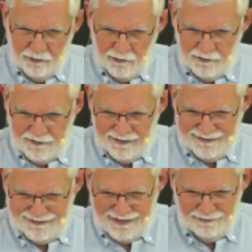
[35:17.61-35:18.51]
gave
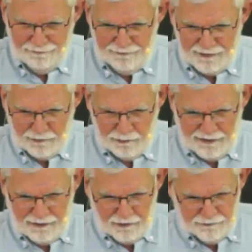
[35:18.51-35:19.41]
victory
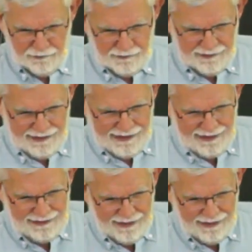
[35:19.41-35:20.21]
over Ai.